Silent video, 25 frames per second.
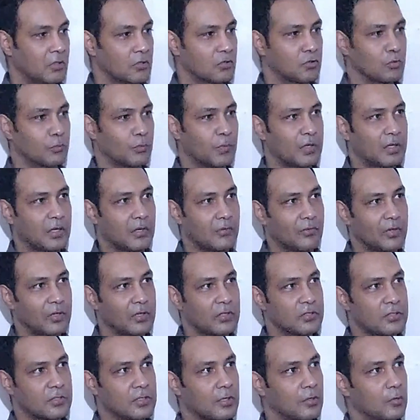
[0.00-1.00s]
So but I will
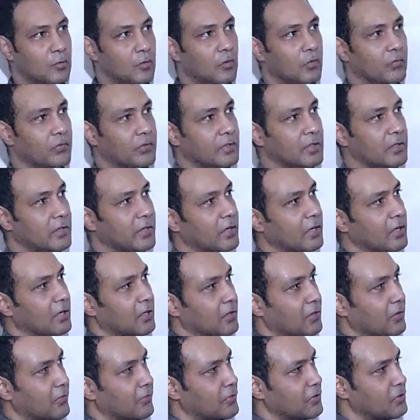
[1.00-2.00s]
still go with the
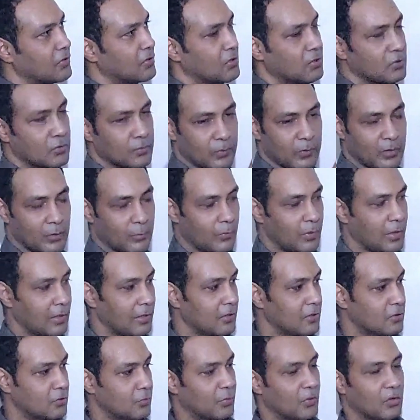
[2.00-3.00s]
reading of this spring
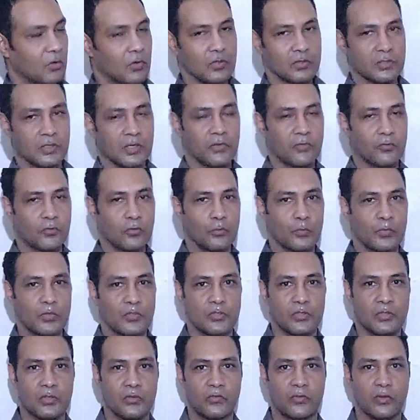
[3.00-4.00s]
balance because I have to
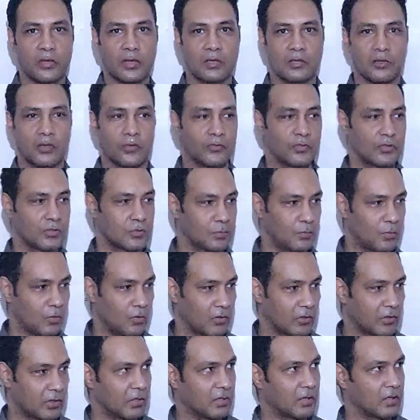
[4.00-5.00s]
measure the weight of this
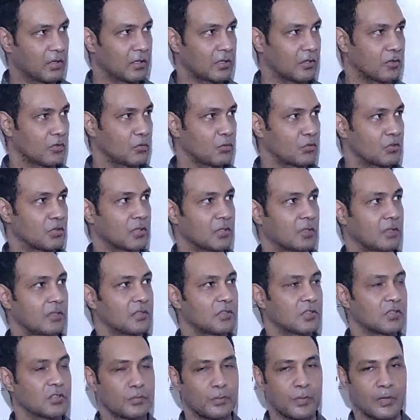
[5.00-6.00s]
block in air using
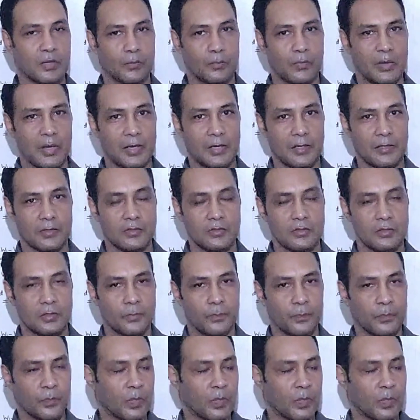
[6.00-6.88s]
this spring balance.